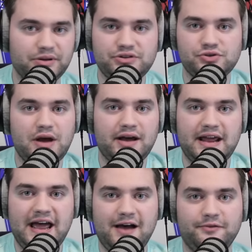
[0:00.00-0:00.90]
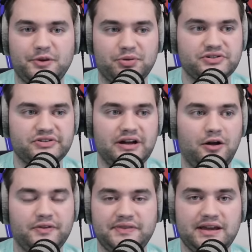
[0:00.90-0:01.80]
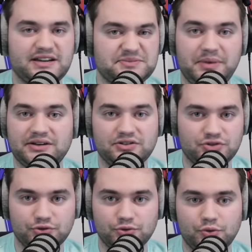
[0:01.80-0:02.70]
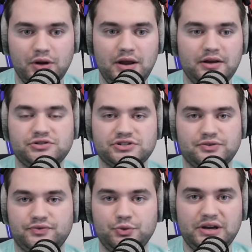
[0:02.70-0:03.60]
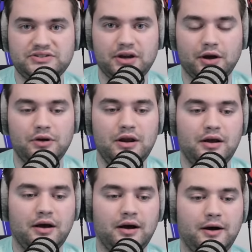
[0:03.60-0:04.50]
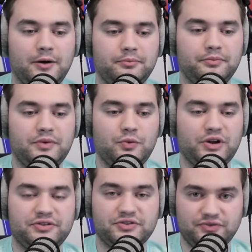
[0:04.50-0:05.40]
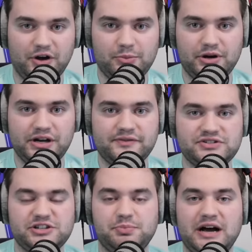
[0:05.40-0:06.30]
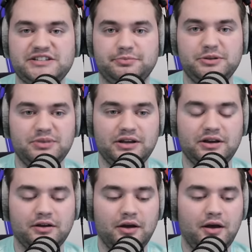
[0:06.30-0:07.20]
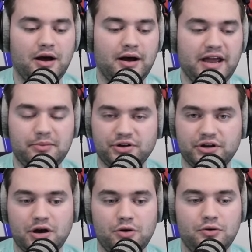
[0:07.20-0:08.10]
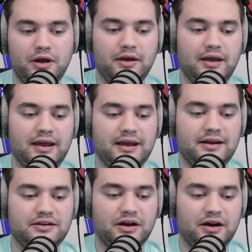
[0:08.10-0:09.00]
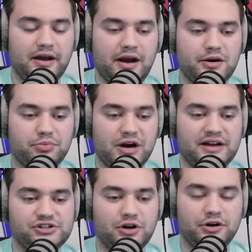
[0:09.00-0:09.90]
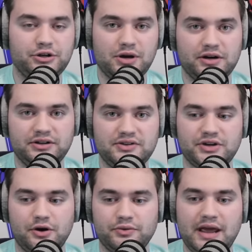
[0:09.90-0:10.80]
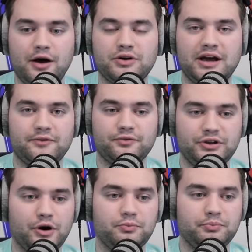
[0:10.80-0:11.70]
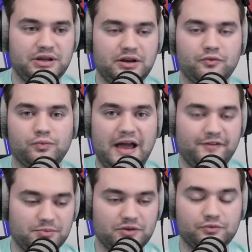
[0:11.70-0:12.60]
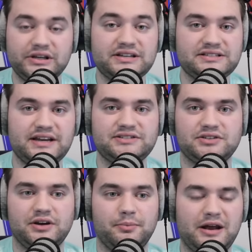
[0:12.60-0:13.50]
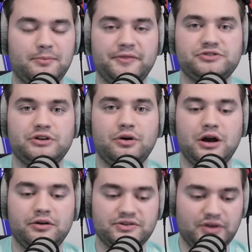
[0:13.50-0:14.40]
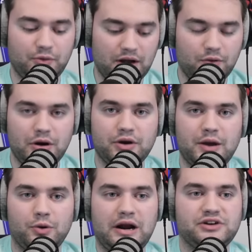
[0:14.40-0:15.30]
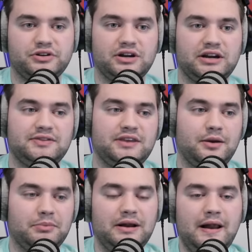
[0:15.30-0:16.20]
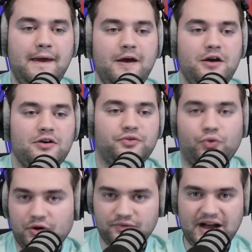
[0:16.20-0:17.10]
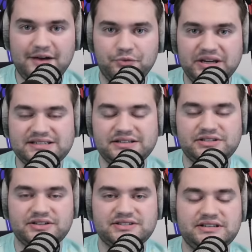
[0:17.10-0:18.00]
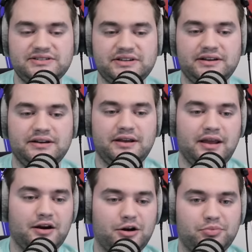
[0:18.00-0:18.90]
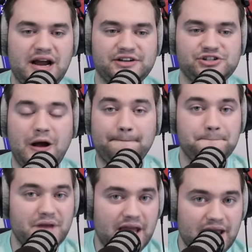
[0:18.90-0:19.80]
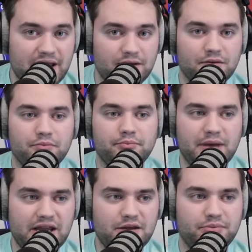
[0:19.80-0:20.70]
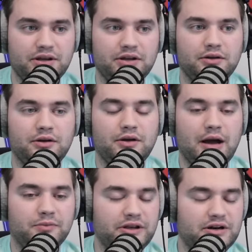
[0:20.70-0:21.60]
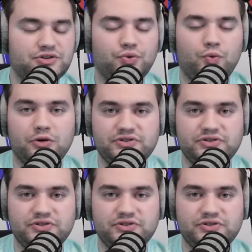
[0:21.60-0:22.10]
do not have the personnel that they expected to just a few weeks ago. With the Zvonimir Ivasic possibly being able to go, and Aaron Bradshaw and Yuga Nyenzo now kind of, you know, being having been reassessed about a month or so ago, and it's like, well, okay, we're actually going to get them 4 or 5 weeks into the season. Aaron Bradshaw may be ready for